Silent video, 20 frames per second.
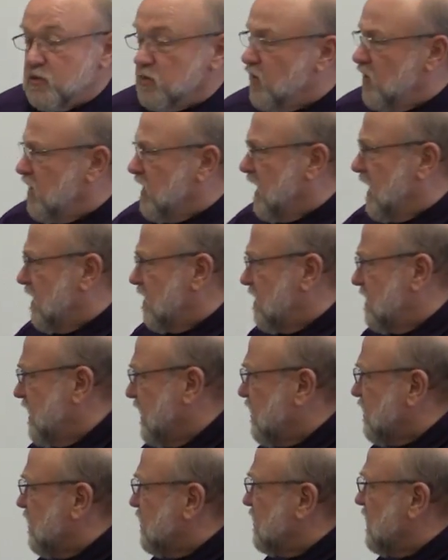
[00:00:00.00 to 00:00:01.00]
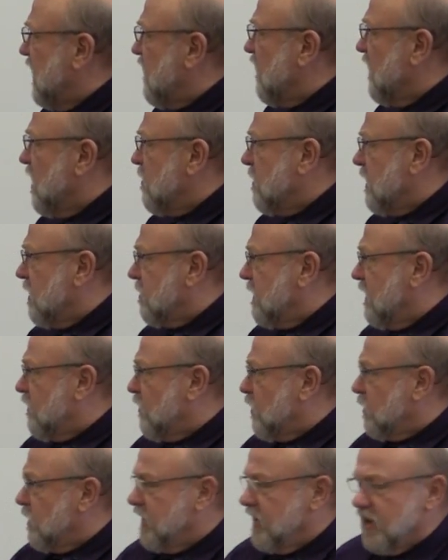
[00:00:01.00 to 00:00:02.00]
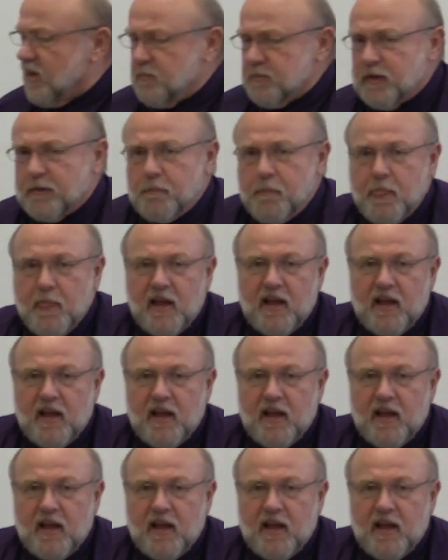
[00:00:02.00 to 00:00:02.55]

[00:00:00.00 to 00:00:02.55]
We're going to get 6 or 7 up here before we're done, but